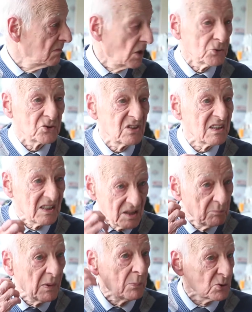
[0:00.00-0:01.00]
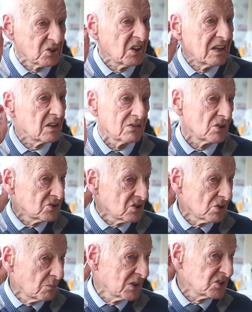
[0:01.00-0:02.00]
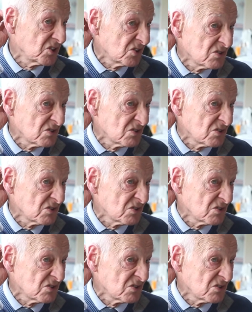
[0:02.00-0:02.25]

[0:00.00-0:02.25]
I used to get into people's hair. I used to say, Midges,